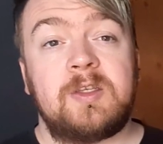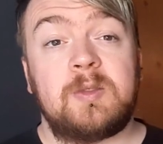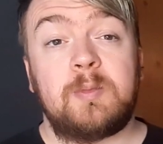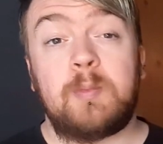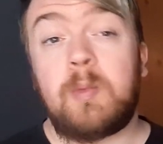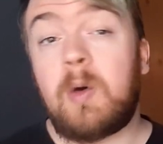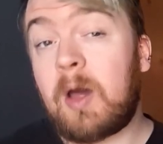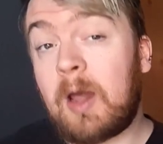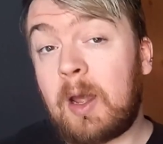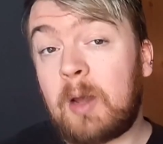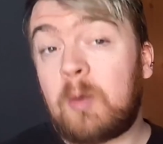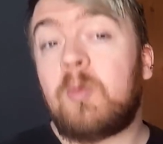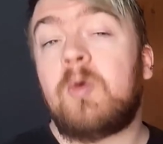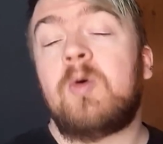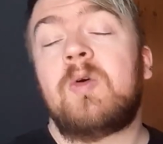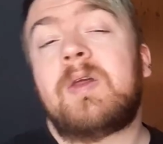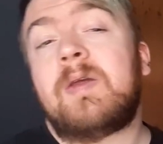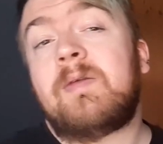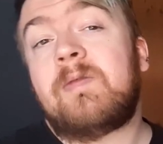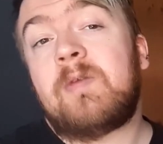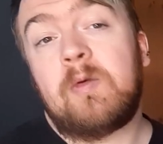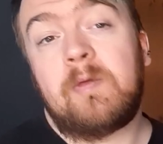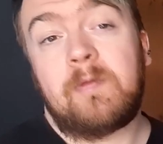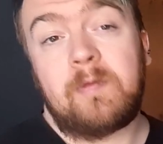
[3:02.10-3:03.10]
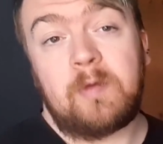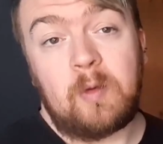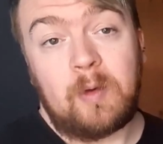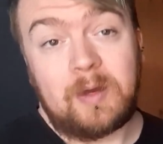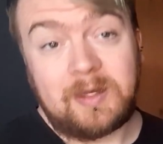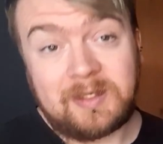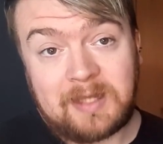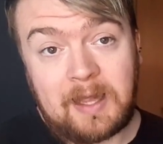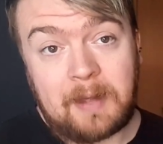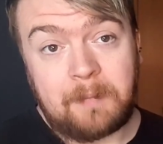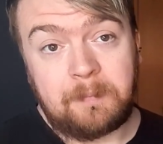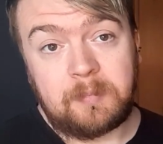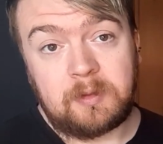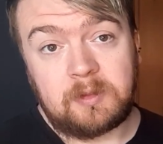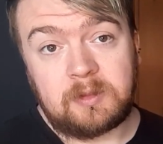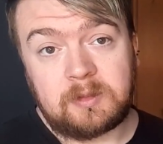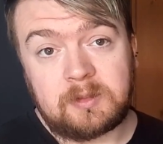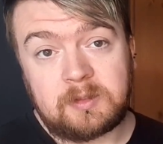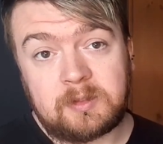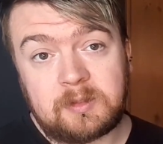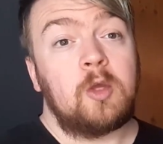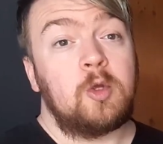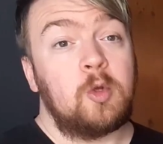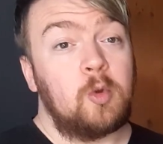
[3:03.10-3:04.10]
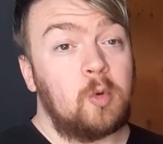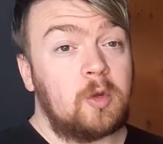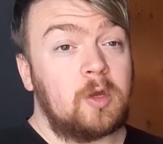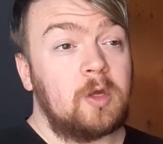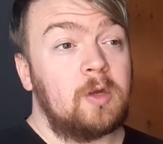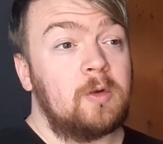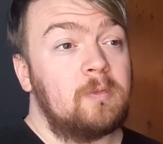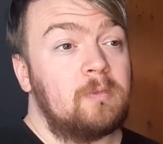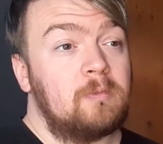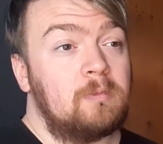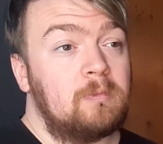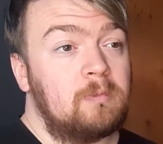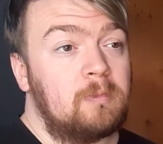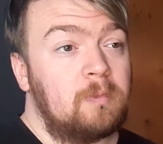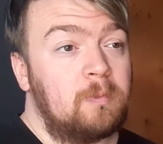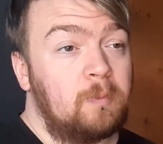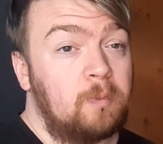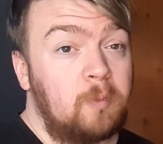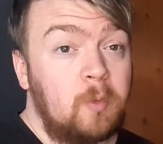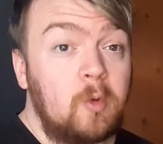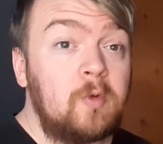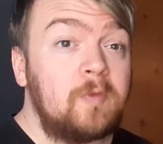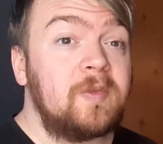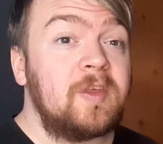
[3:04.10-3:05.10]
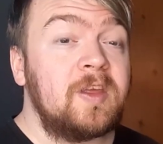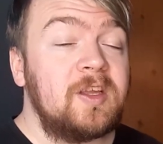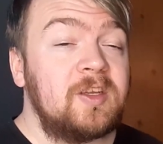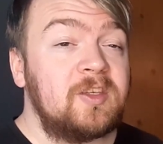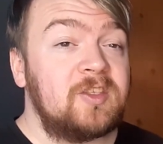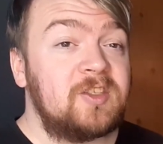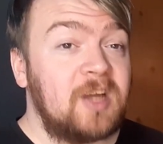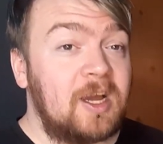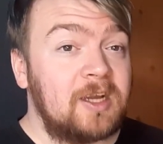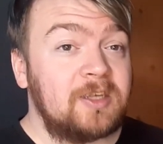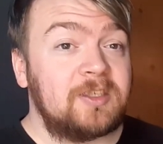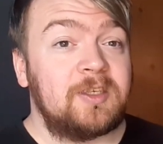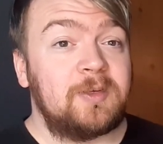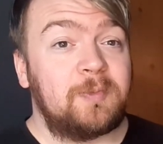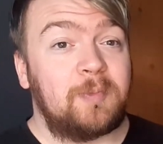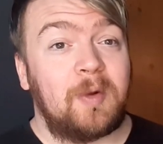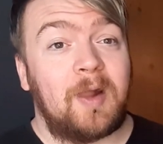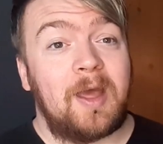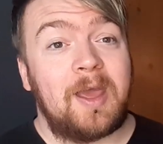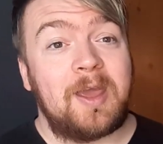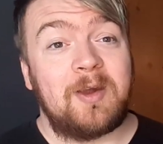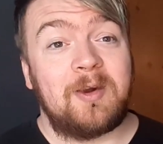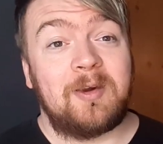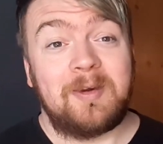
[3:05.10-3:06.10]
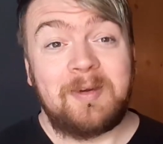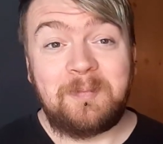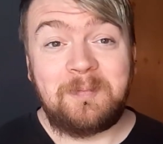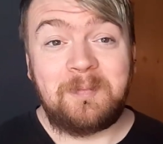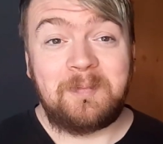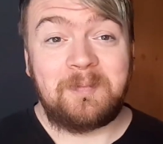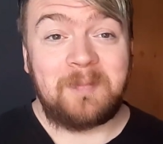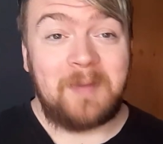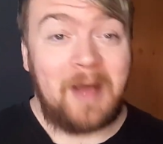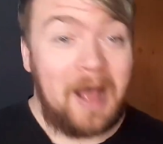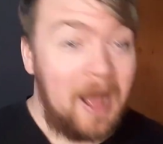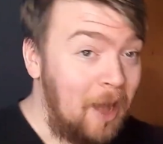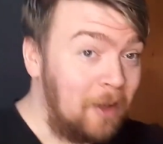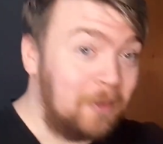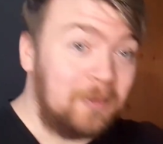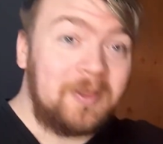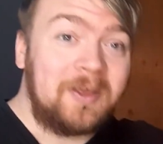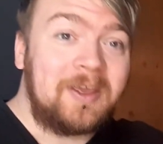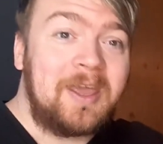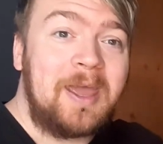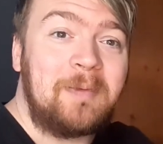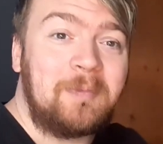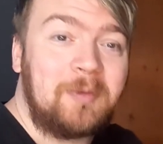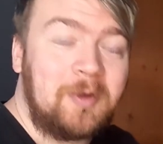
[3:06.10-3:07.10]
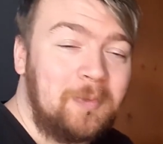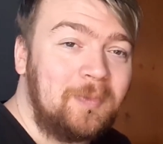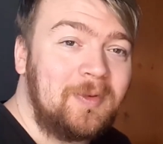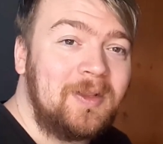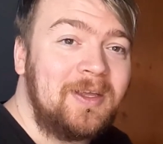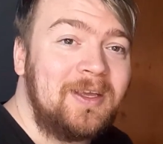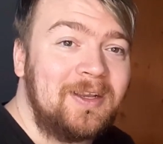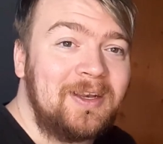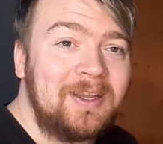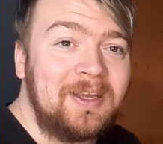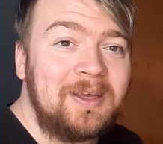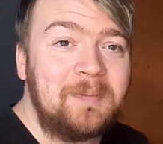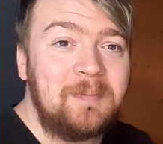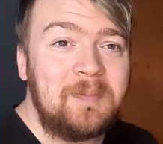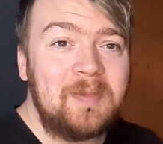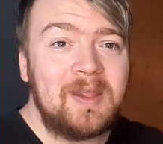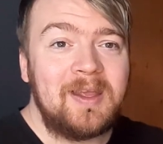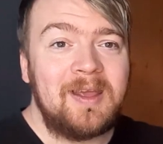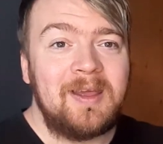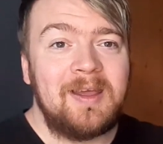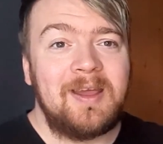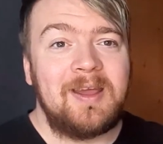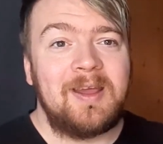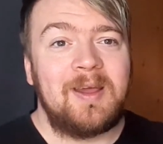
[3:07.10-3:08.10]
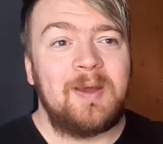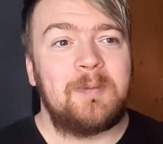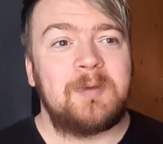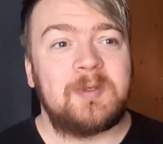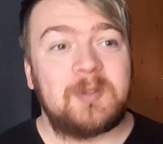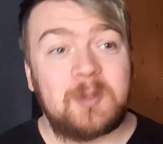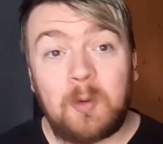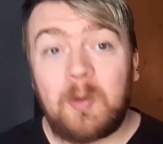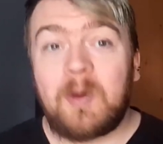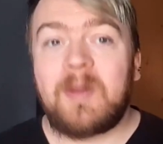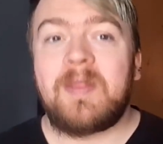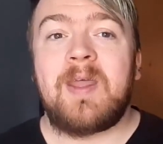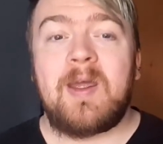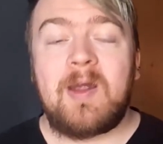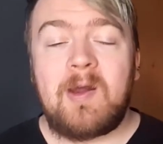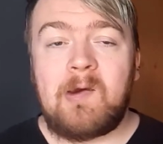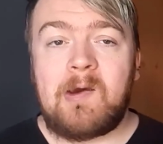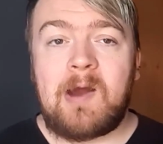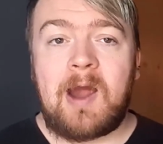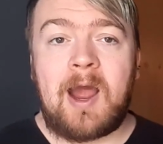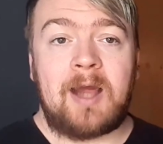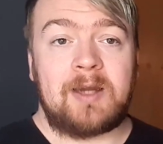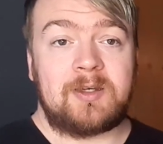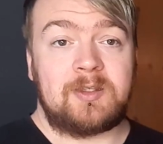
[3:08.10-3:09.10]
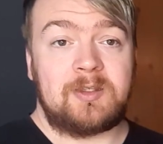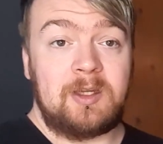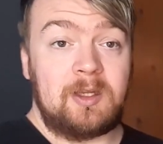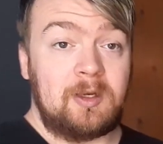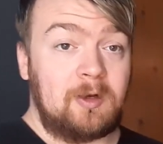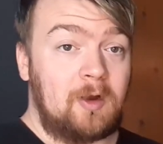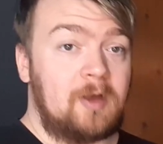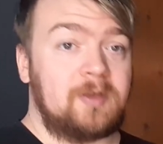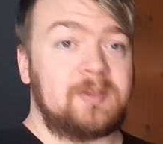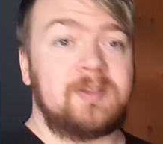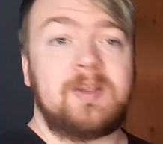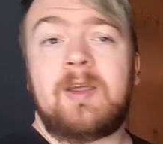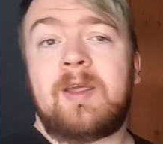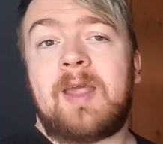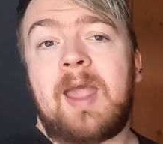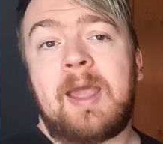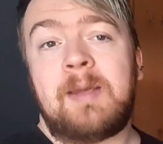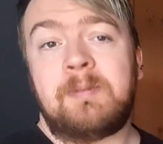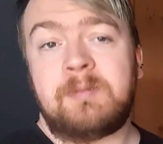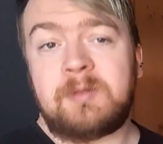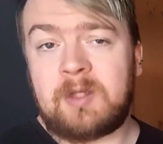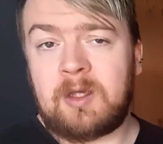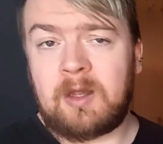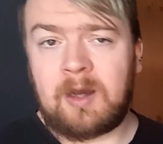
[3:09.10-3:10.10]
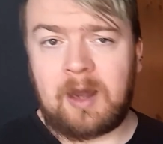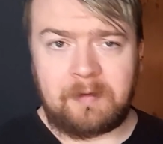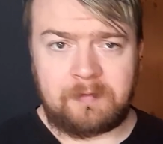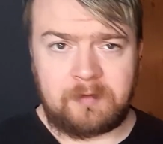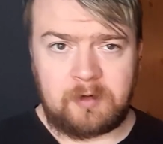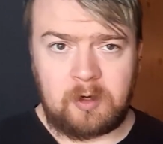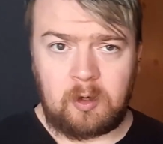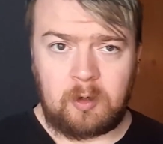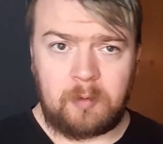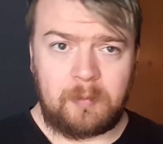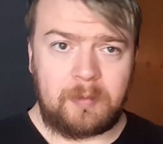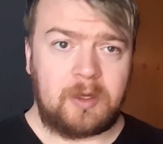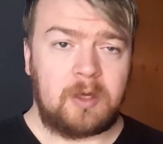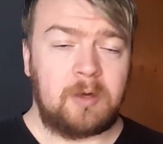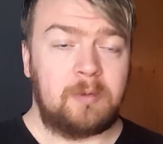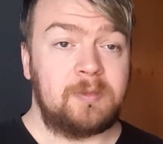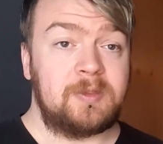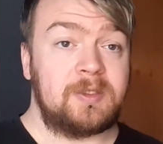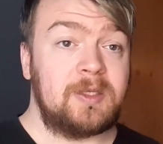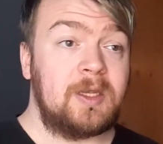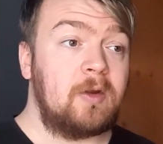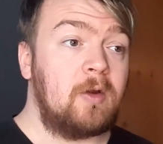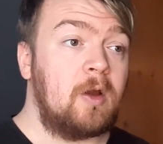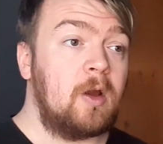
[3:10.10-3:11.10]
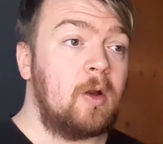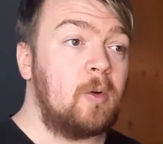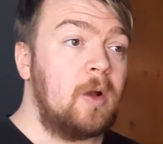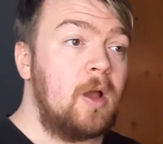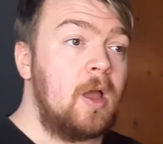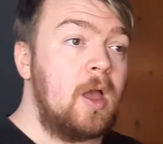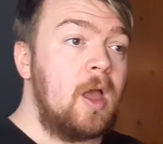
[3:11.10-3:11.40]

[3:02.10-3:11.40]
but I will give you a few examples. You can move the enchanted player out the game completely. So when they're actually lost their games, their life total becomes 0.